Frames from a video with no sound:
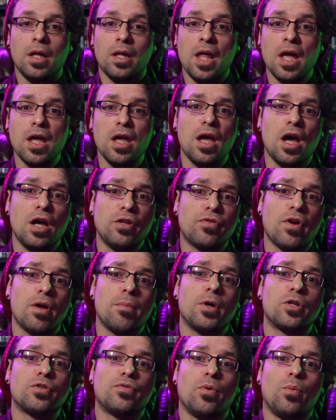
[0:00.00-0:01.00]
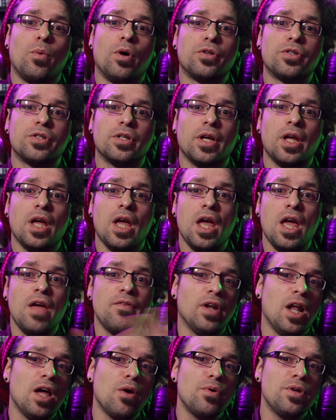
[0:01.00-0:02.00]
Thank you guys very much for watching.
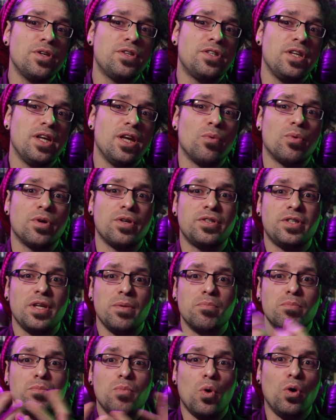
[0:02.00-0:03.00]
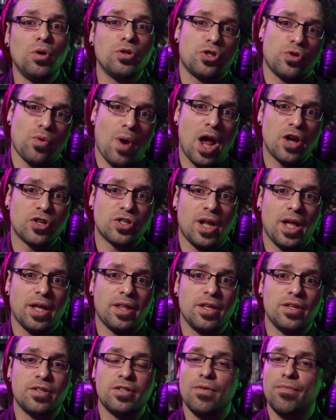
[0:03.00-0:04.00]
If you like what you see and want to see more trash
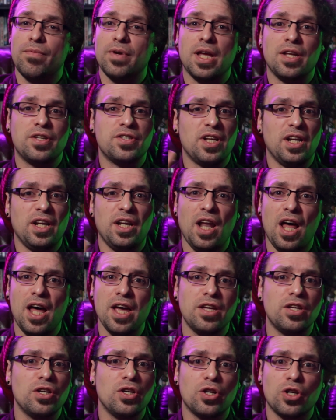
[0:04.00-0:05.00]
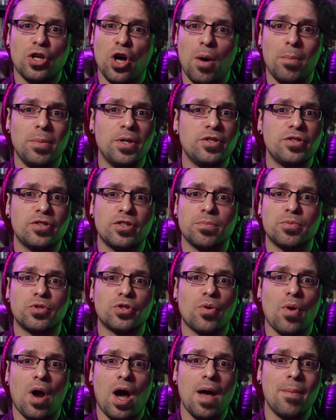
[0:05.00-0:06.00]
like this, don't forget to like, comment,
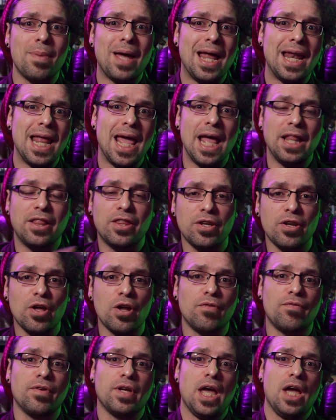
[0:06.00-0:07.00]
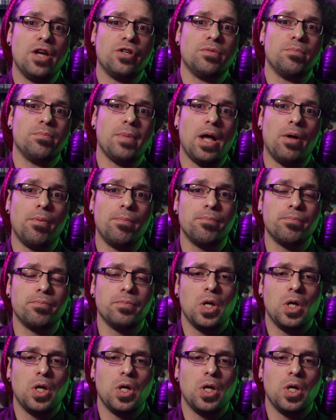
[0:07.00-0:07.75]
subscribe, and hit the notification bell.